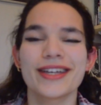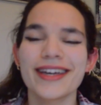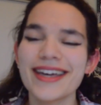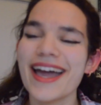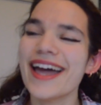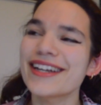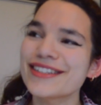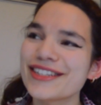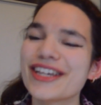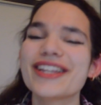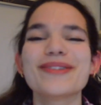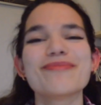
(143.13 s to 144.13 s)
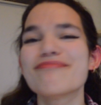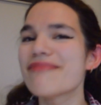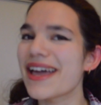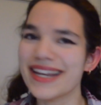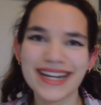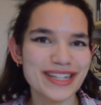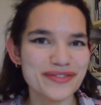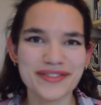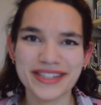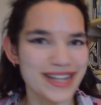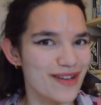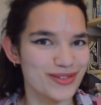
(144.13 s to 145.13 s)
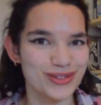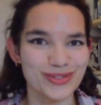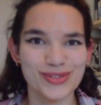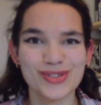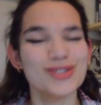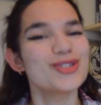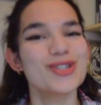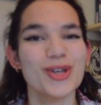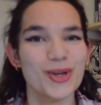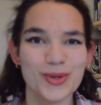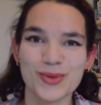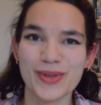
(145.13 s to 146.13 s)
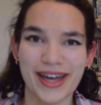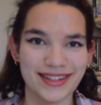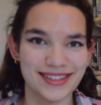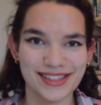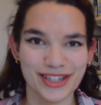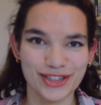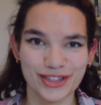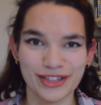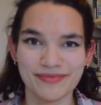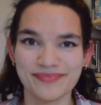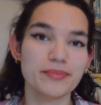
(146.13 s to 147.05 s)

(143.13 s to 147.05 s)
Again, many different levels to that discussion.